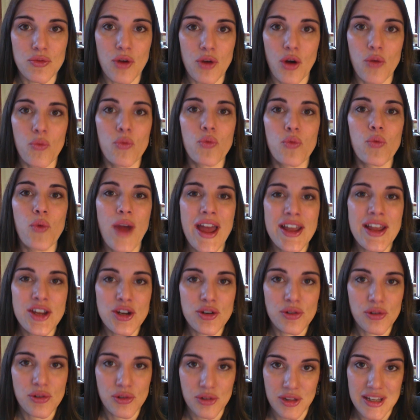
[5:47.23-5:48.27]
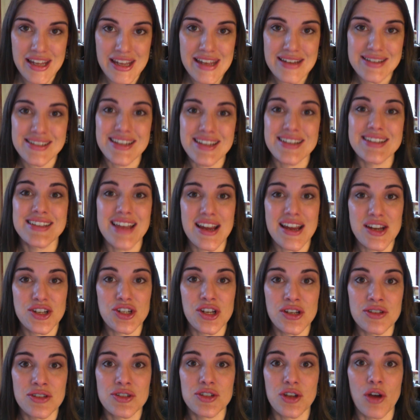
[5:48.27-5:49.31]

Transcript: regularly cessations